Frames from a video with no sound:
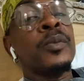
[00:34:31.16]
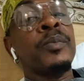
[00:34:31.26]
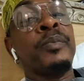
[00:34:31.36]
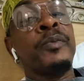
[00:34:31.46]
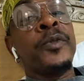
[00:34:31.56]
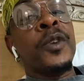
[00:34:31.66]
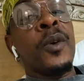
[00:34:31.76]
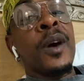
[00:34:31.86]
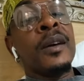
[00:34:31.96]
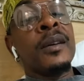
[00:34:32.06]

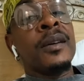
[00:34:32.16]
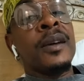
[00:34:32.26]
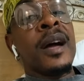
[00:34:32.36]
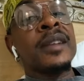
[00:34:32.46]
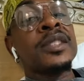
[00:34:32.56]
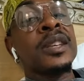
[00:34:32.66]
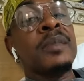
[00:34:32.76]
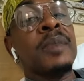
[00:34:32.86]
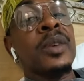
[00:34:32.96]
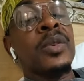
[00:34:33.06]
flour and chicken
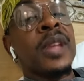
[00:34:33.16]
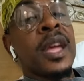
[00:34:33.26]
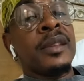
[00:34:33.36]
back out of it.